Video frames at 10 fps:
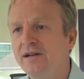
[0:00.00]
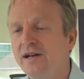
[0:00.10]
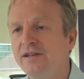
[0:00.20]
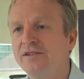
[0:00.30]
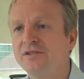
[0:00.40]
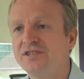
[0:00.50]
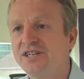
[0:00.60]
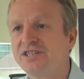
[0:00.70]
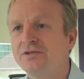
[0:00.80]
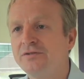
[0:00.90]
And a
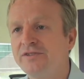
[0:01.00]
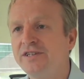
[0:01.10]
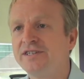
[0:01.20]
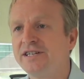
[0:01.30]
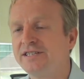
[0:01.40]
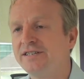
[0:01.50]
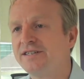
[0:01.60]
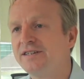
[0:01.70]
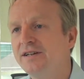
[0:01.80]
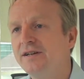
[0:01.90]
succession of these
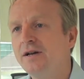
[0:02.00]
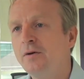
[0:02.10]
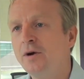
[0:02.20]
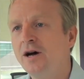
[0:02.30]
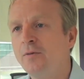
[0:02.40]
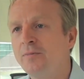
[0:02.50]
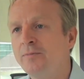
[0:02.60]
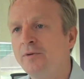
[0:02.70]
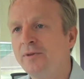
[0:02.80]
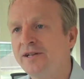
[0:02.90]
sessions will help
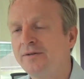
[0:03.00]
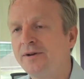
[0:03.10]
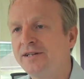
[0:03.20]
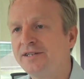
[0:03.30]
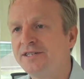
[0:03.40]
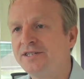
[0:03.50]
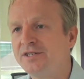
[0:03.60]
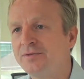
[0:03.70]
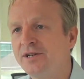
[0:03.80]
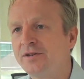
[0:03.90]
people make the right
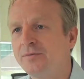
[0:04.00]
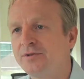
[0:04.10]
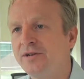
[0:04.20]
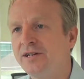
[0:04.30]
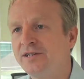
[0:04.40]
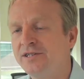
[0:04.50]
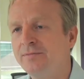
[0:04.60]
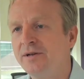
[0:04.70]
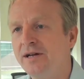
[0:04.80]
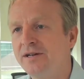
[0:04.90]
decisions when it comes to
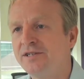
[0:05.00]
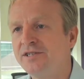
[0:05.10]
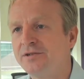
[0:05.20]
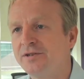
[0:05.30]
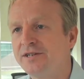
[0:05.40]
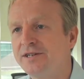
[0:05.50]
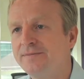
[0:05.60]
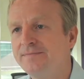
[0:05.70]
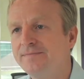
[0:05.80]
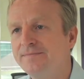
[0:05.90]
energy choices.